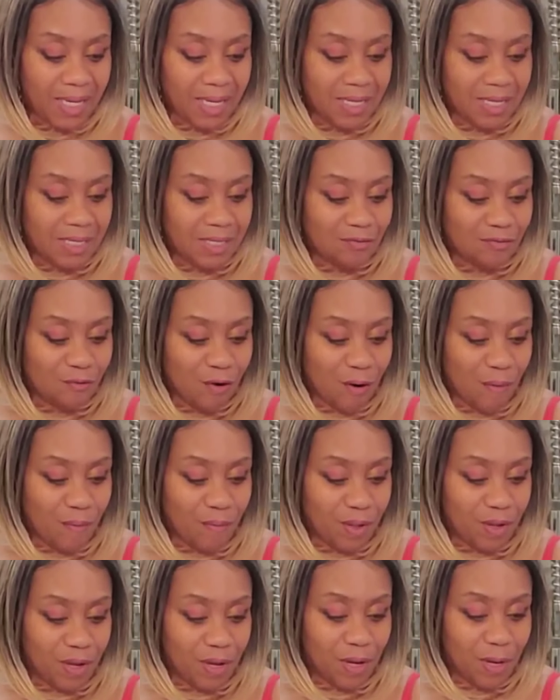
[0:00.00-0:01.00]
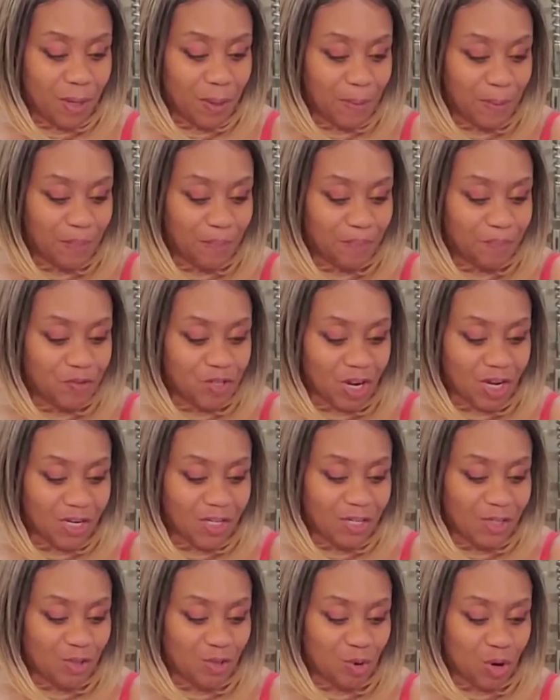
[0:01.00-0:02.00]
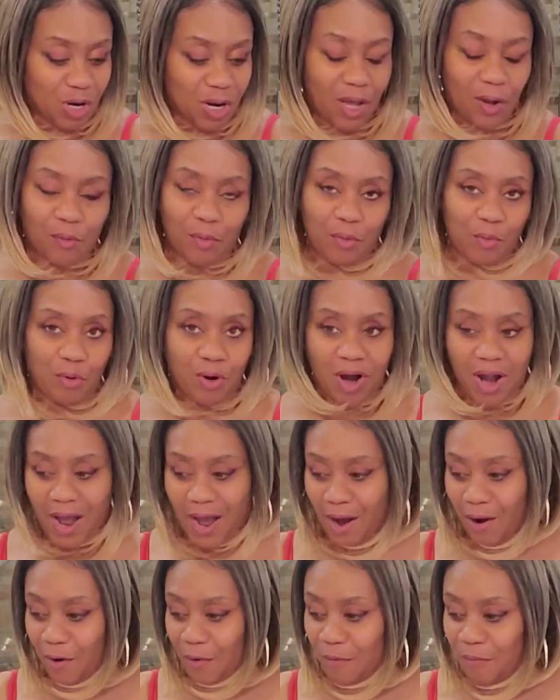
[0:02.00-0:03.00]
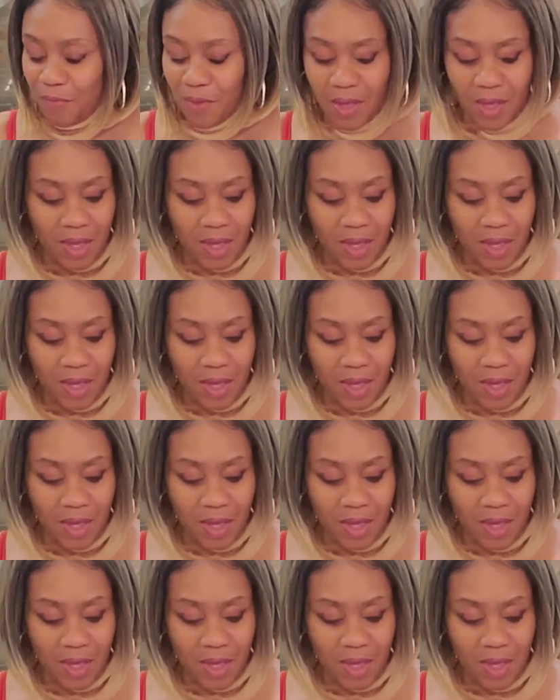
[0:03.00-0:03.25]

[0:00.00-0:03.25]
these from the Chinese store like when we're out.